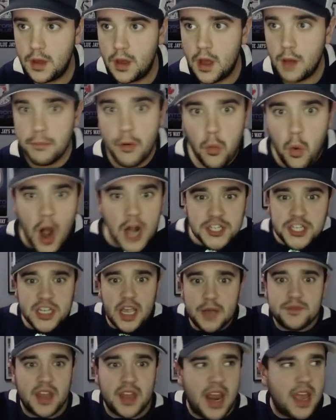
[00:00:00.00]
But watching
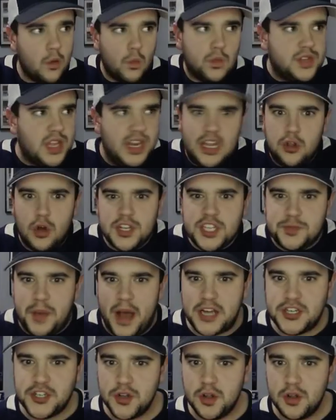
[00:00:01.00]
him today, did he look
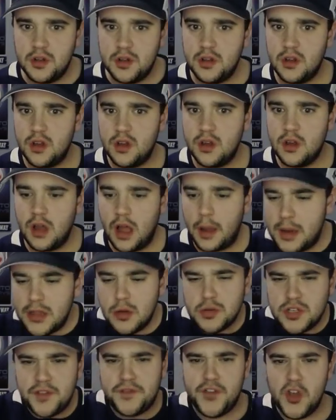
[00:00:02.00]
special? I mean, there
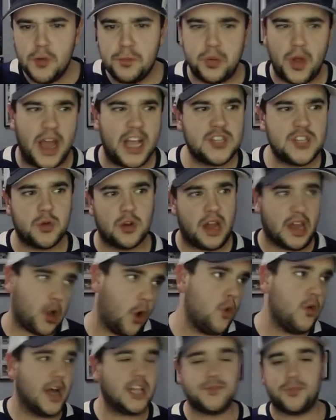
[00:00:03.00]
was a few plays where you're like,
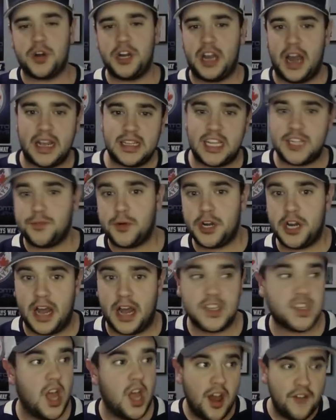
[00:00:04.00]
ooh, that's pretty nice, that's pretty
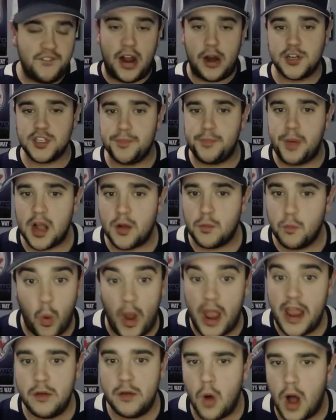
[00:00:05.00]
nice. Fires the puck
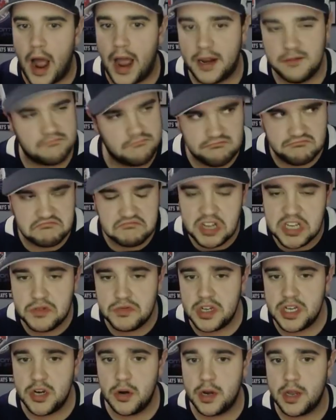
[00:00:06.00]
way wide. Doesn't
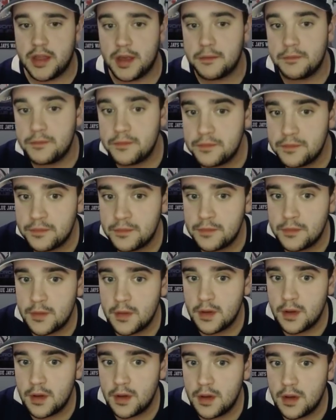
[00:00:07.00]
really do anything.
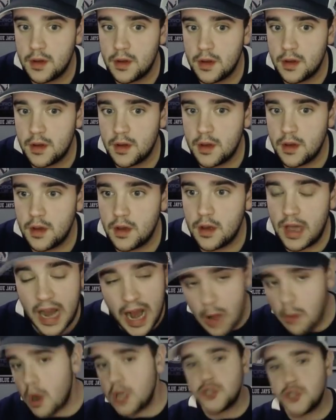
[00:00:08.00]
And
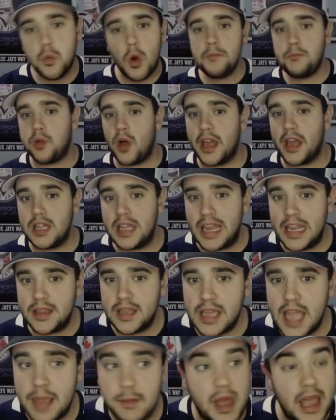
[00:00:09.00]
I watched one play late in the
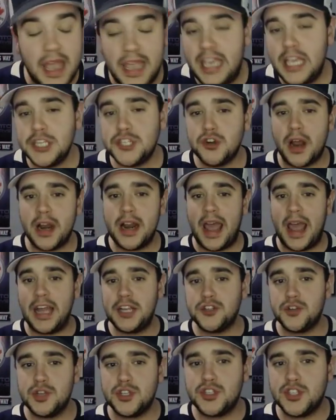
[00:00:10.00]
game. He's trying to
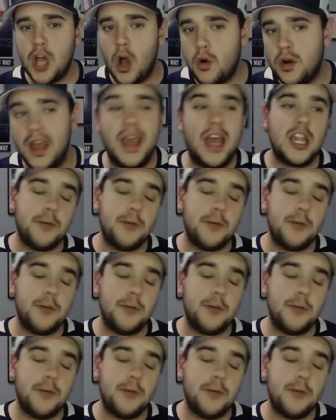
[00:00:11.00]
enter the zone.